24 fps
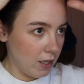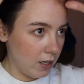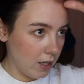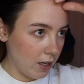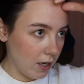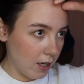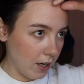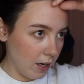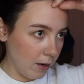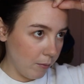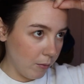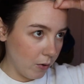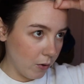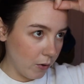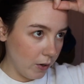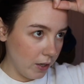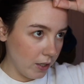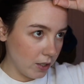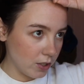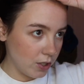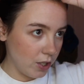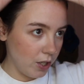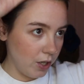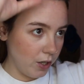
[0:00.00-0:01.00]
I'm
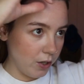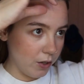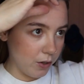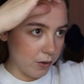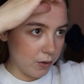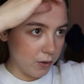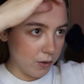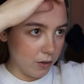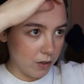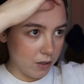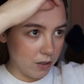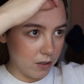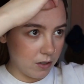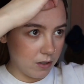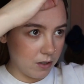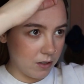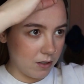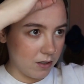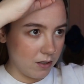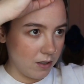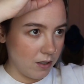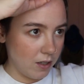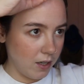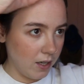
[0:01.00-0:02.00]
going to
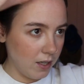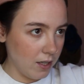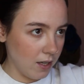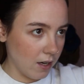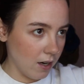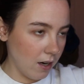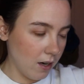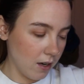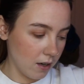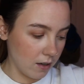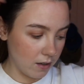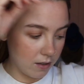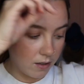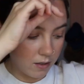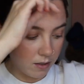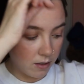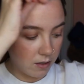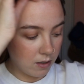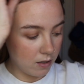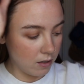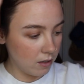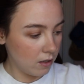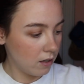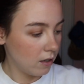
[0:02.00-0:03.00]

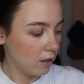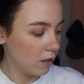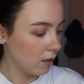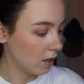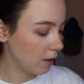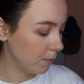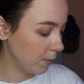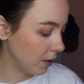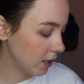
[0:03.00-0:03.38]
I'm